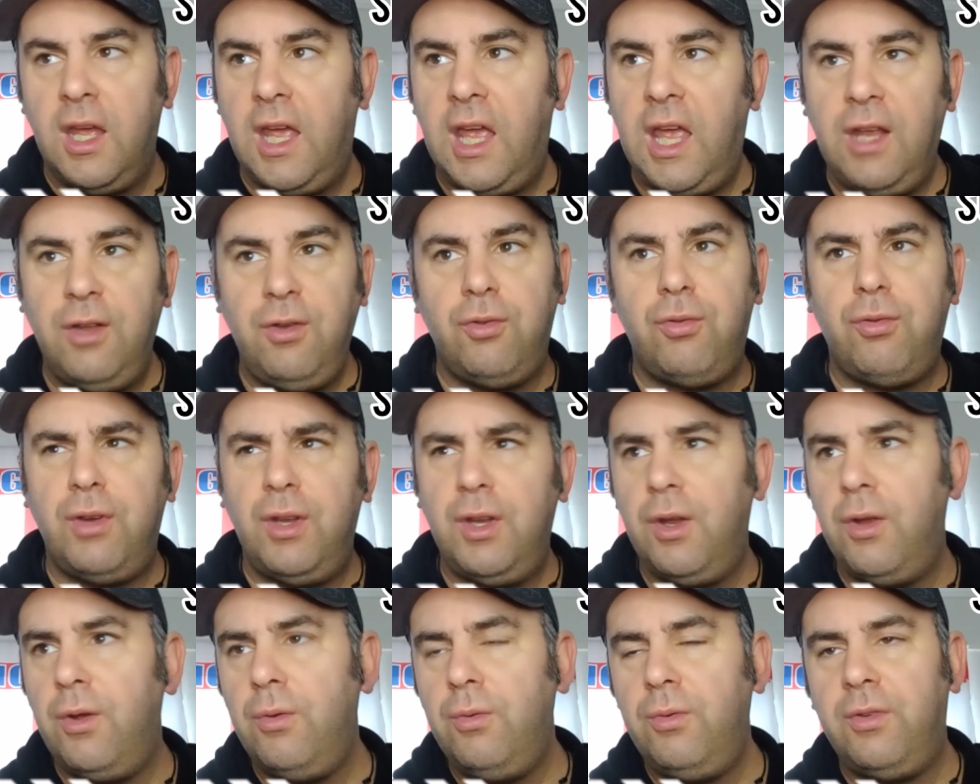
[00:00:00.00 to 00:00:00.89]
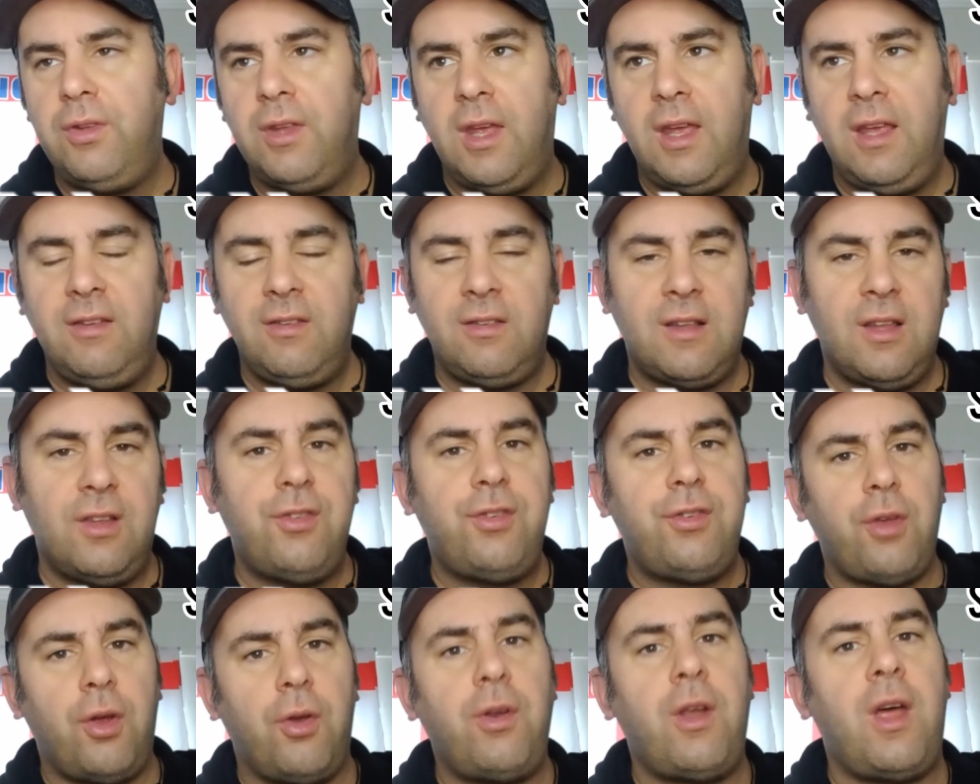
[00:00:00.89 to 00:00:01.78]
injury news is that
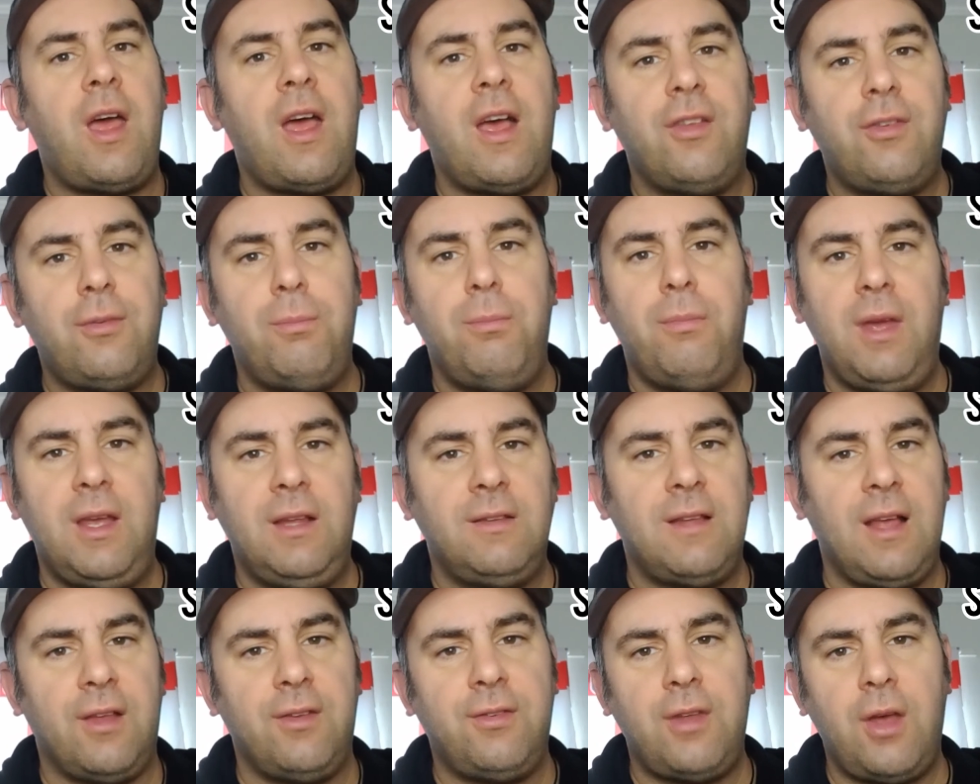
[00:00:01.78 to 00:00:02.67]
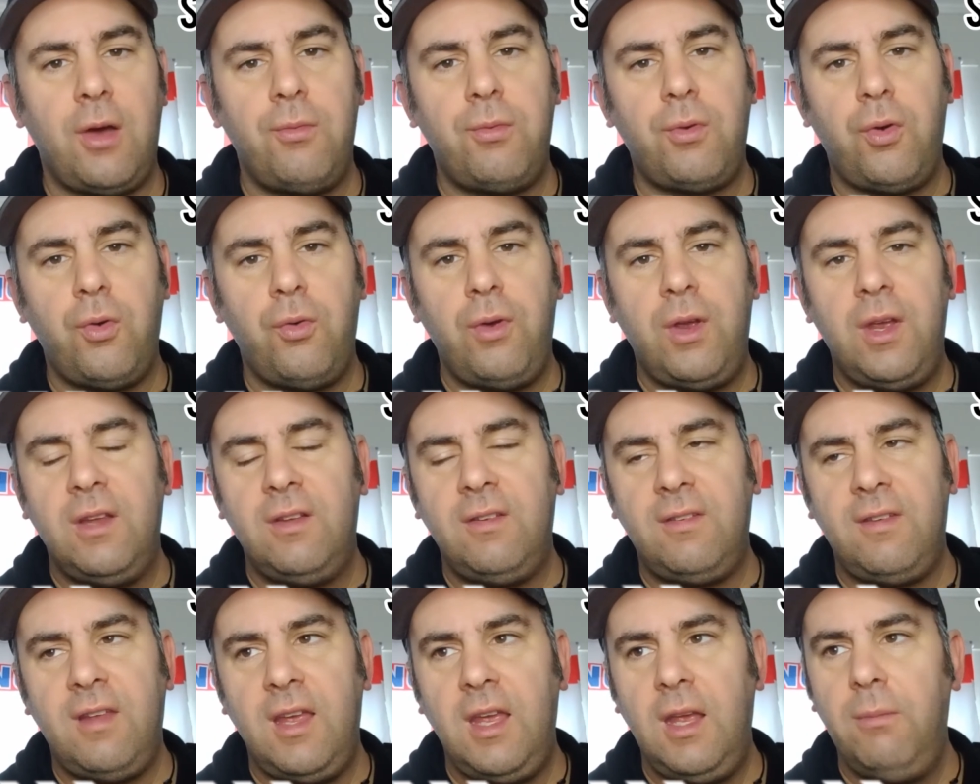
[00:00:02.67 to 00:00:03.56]
Son has made that South Korean
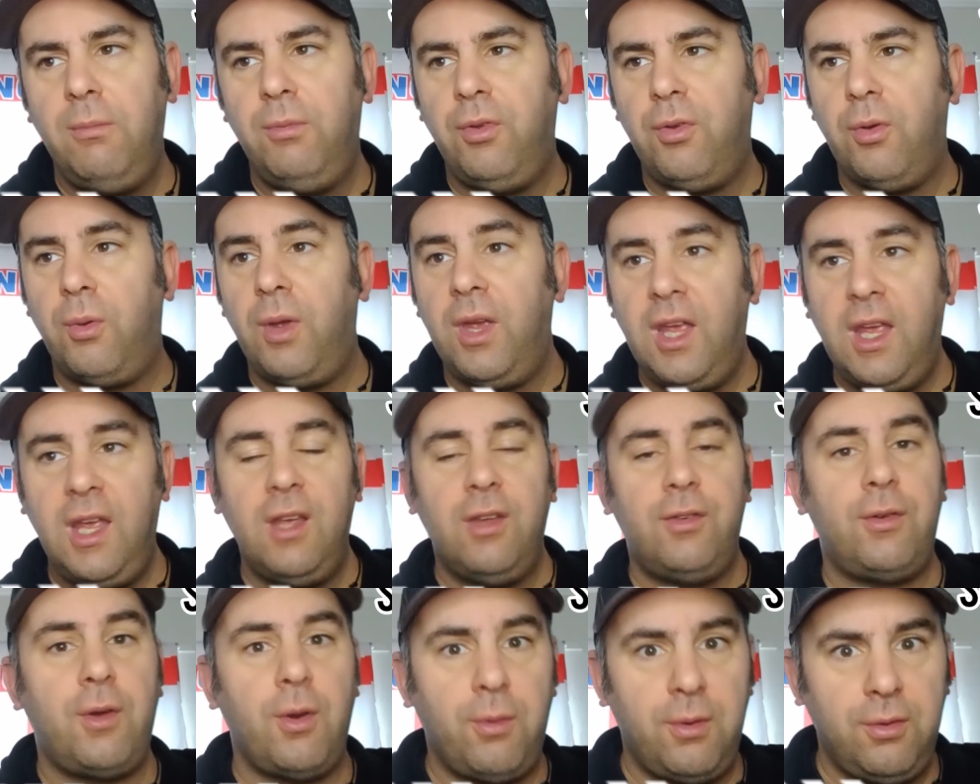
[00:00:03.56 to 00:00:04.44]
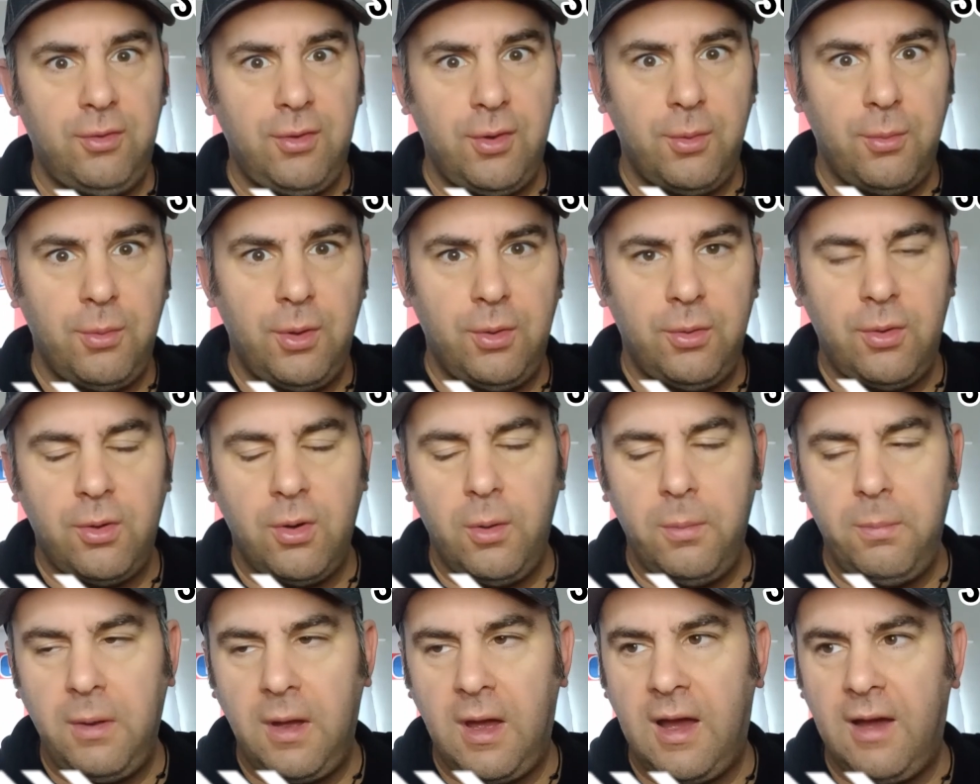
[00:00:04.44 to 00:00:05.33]
team, so he is going to the World
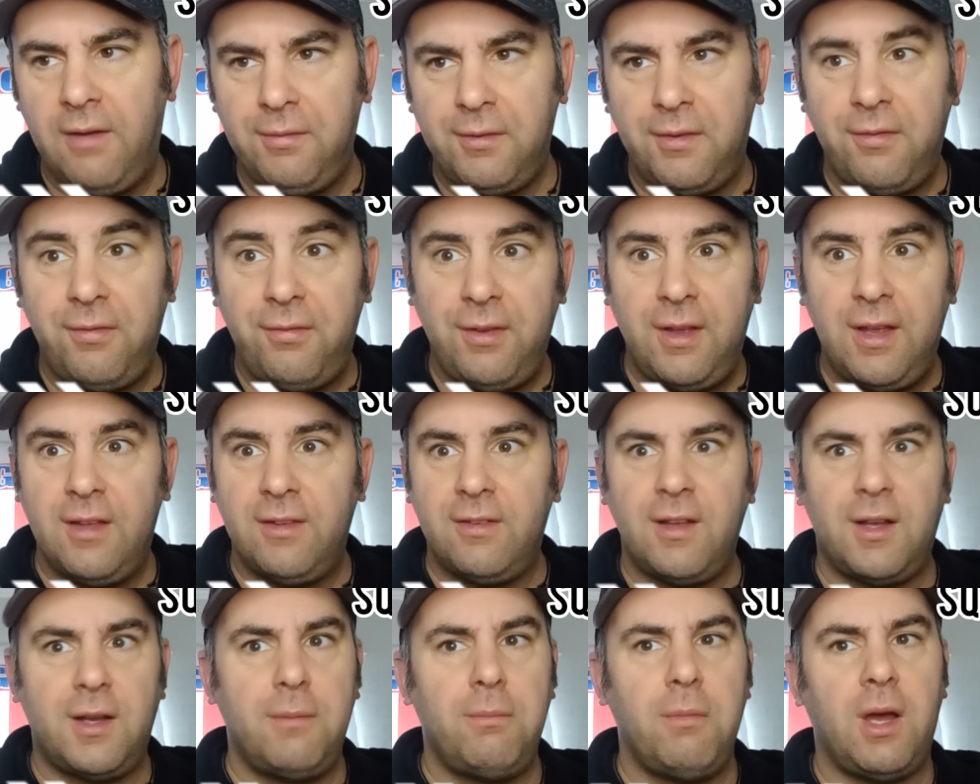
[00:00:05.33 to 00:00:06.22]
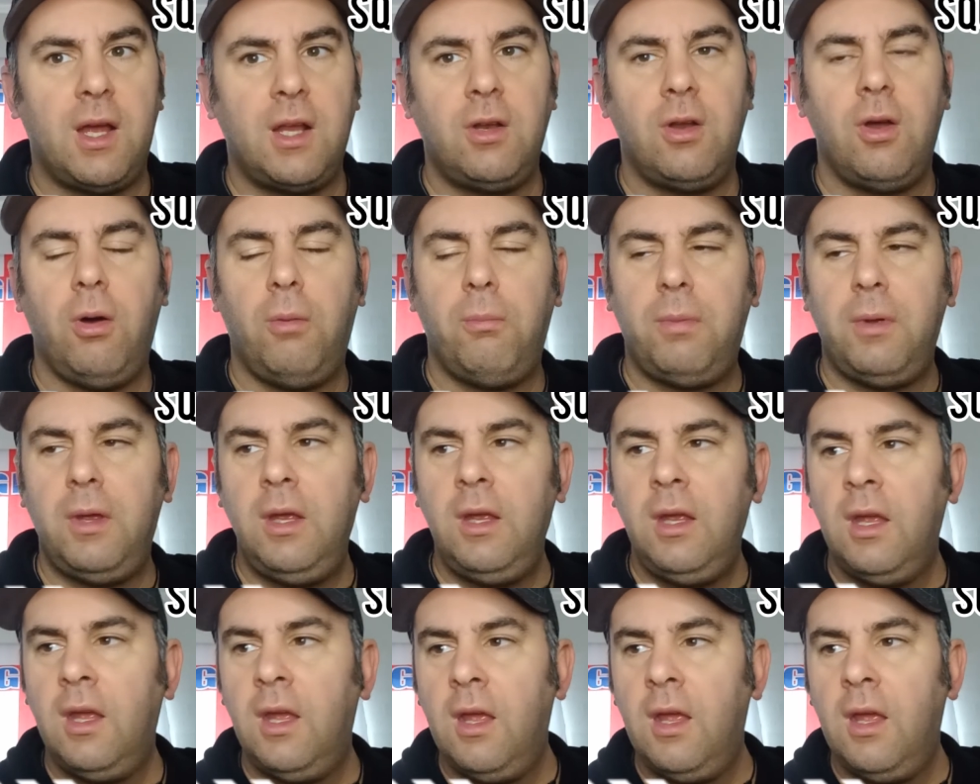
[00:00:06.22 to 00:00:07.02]
Cup after fears that he might not be.